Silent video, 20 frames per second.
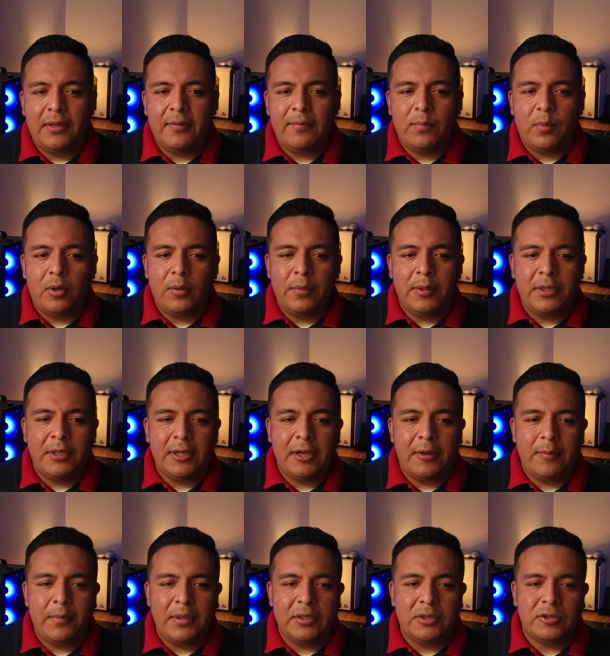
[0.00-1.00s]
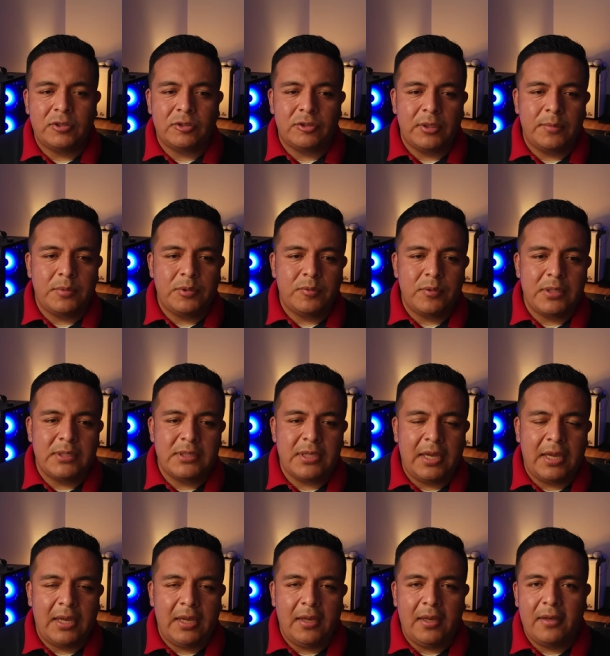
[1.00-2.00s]
involving them in trips we
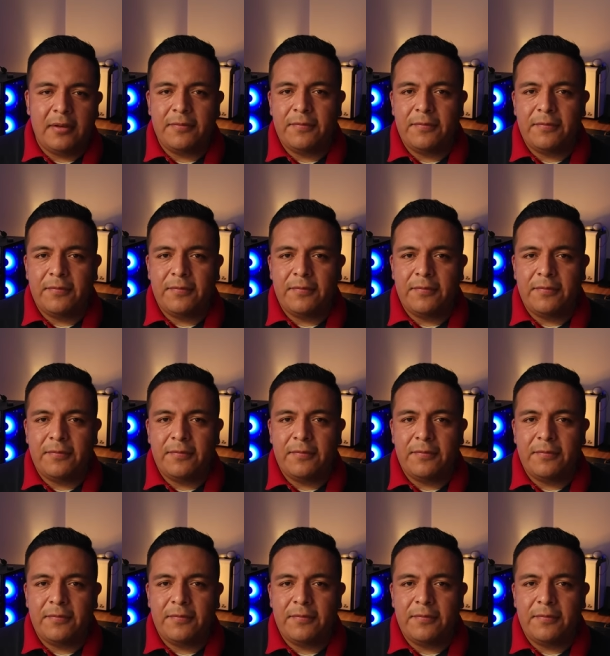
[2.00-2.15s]
take,